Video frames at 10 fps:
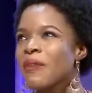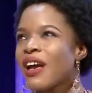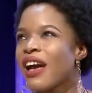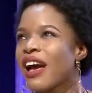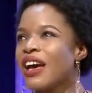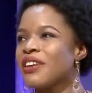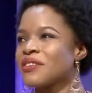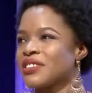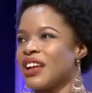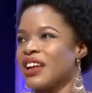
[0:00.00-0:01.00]
and he was
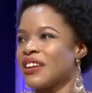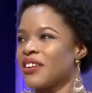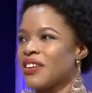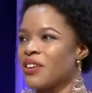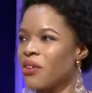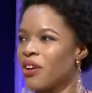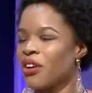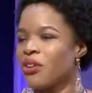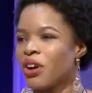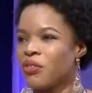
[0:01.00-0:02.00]
like, "Okay, go go
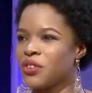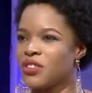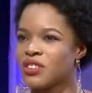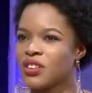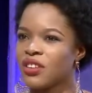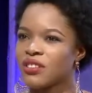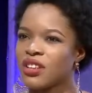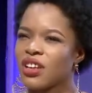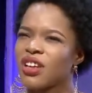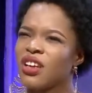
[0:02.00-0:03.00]
out for this," and I was
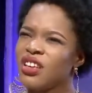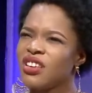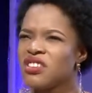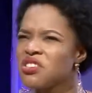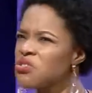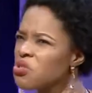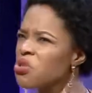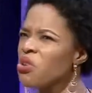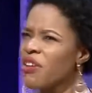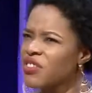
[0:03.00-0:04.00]
like said, you know,
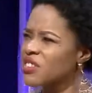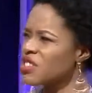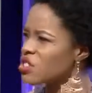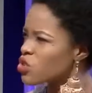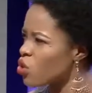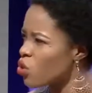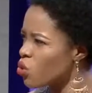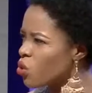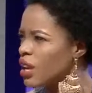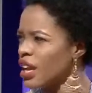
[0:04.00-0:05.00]
ever since
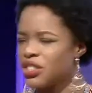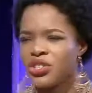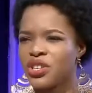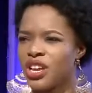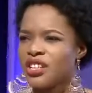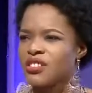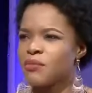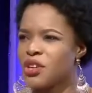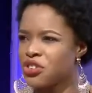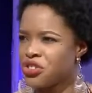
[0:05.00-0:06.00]
school and uni hasn't
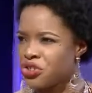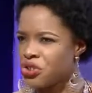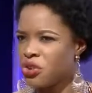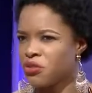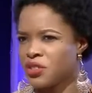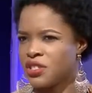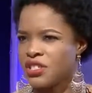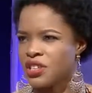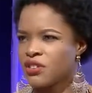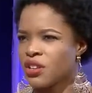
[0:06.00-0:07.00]
made you go for this. And I
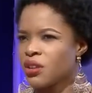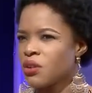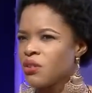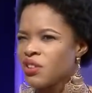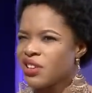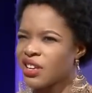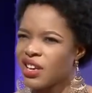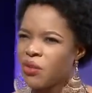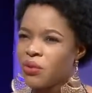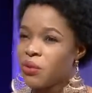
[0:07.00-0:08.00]
was like, okay,
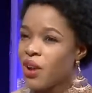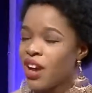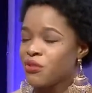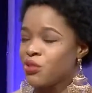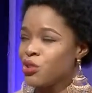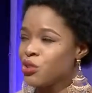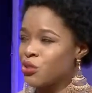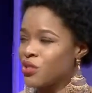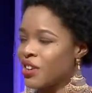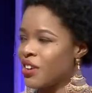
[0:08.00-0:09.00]
what do I have to lose?
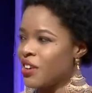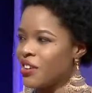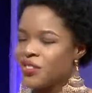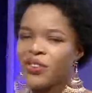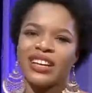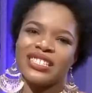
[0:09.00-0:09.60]
So I decided